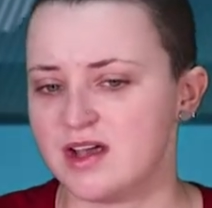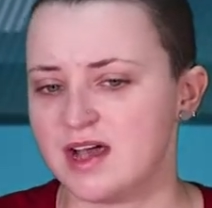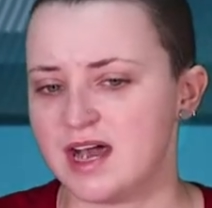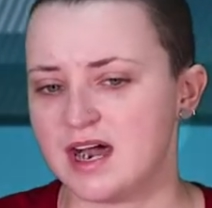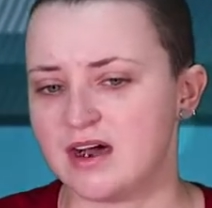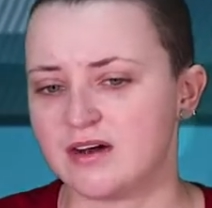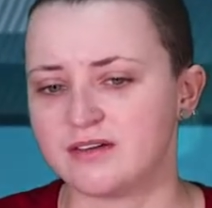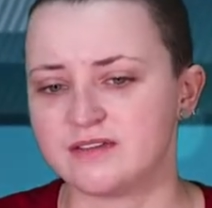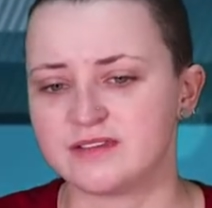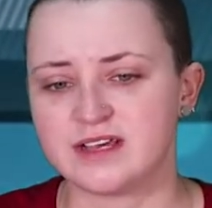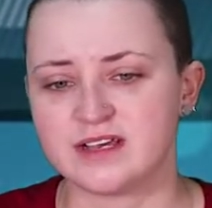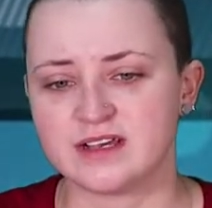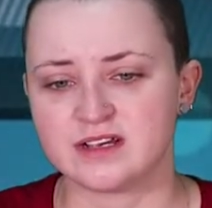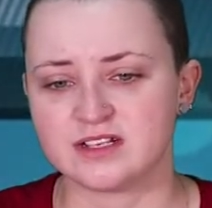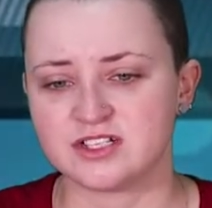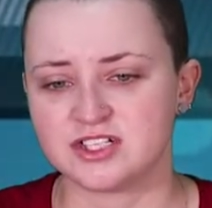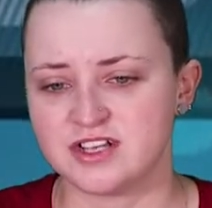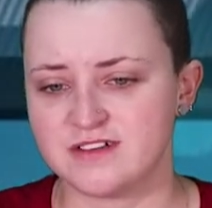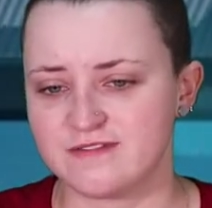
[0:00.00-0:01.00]
How they
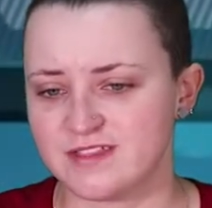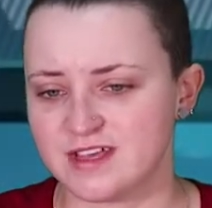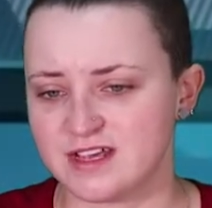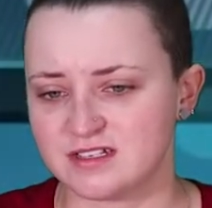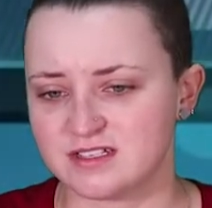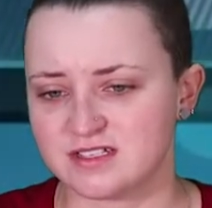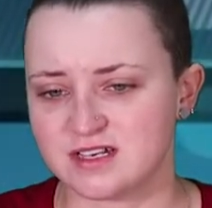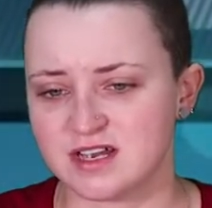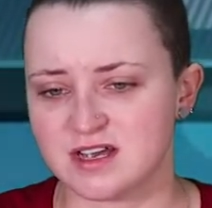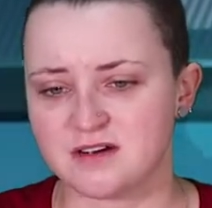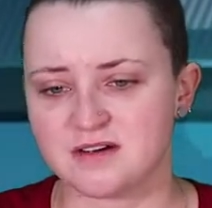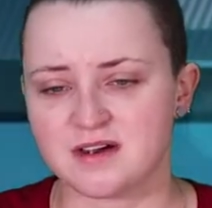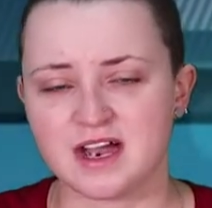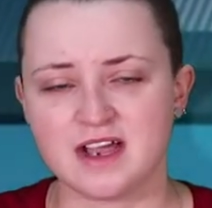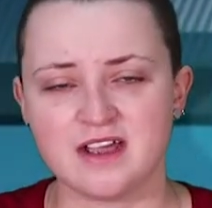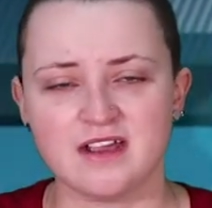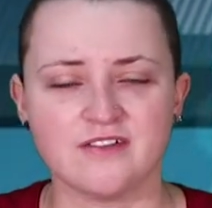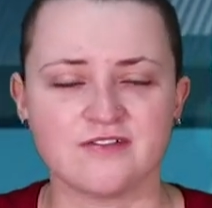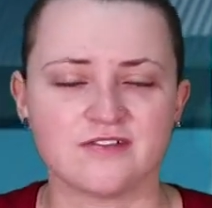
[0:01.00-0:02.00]
achieve that now,
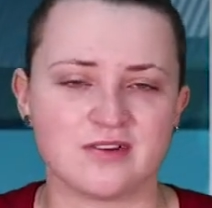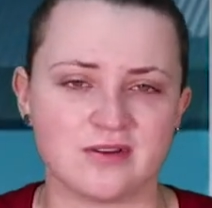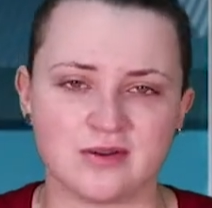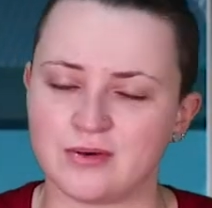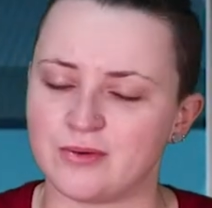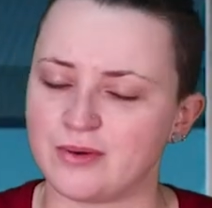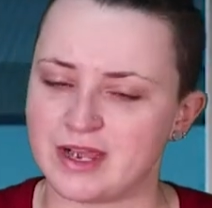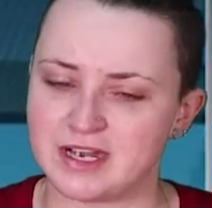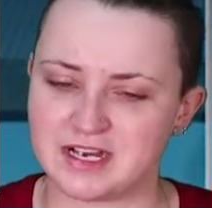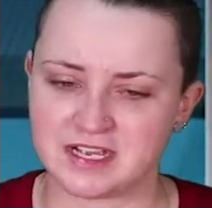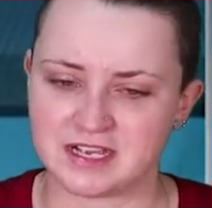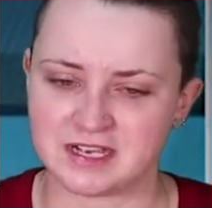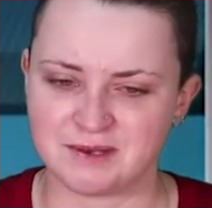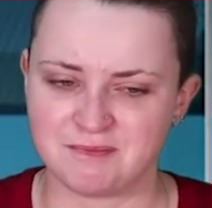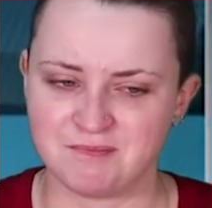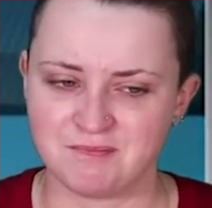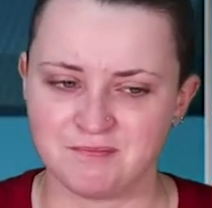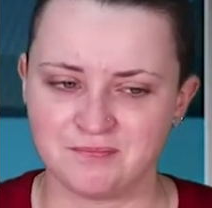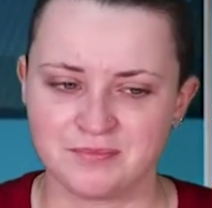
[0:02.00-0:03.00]
I have no idea.